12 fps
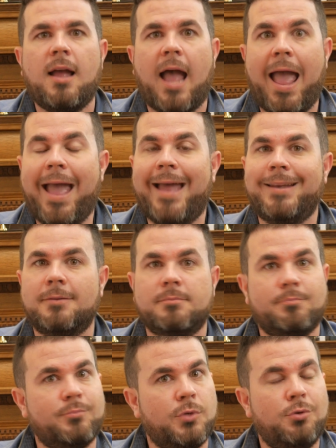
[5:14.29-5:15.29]
and
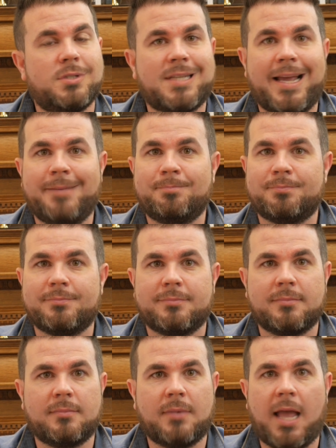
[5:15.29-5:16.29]
you say,
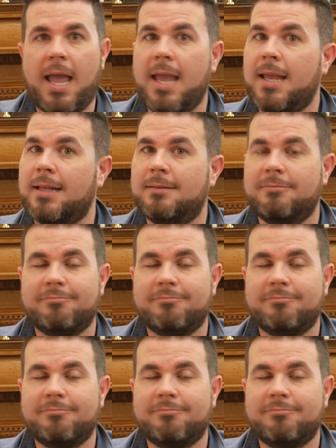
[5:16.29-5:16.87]
hey,